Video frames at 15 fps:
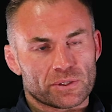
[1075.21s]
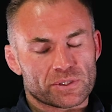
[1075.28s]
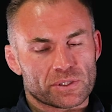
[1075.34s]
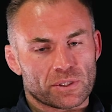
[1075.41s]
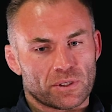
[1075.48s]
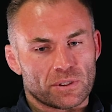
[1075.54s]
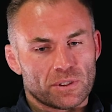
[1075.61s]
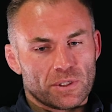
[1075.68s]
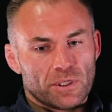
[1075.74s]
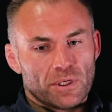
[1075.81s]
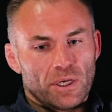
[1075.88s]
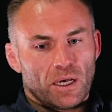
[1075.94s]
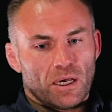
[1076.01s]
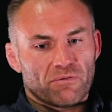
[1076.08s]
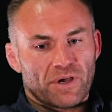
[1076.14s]
So
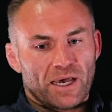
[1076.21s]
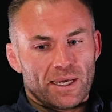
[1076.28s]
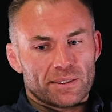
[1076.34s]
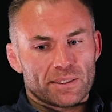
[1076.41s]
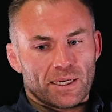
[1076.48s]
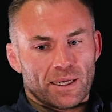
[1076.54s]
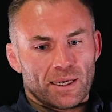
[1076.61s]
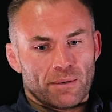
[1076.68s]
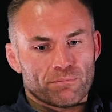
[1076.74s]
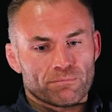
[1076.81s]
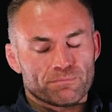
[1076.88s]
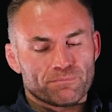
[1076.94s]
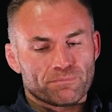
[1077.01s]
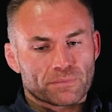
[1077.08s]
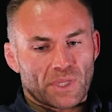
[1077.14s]
I've had...
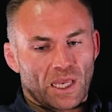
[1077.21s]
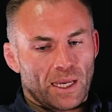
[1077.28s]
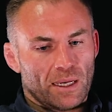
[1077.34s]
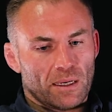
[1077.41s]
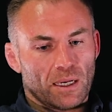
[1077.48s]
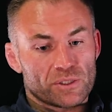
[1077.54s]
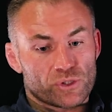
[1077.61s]
I